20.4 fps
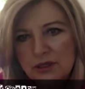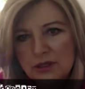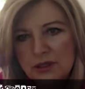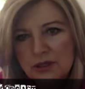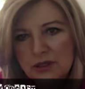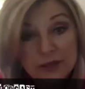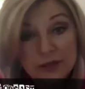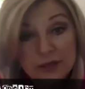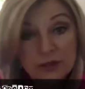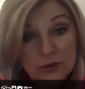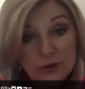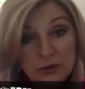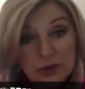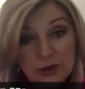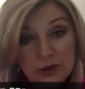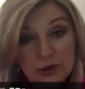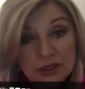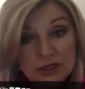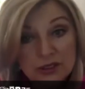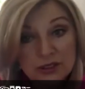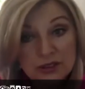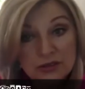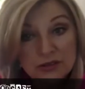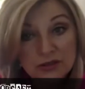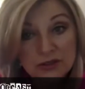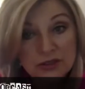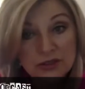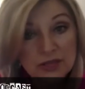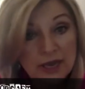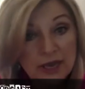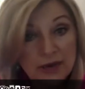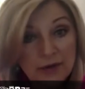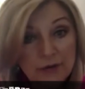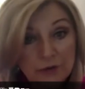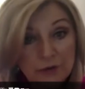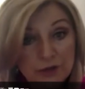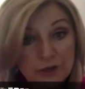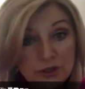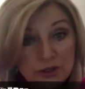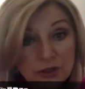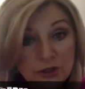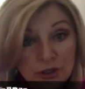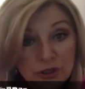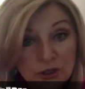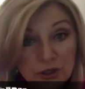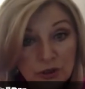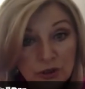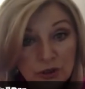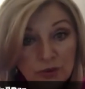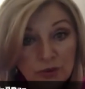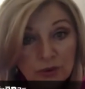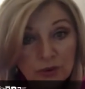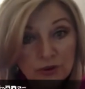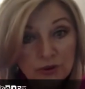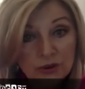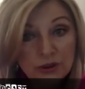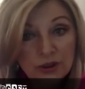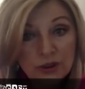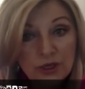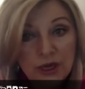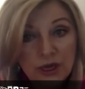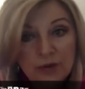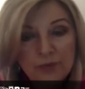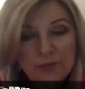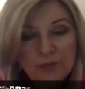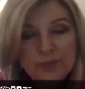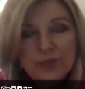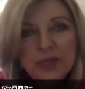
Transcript: feel like the Lord is saying for us to do, you know.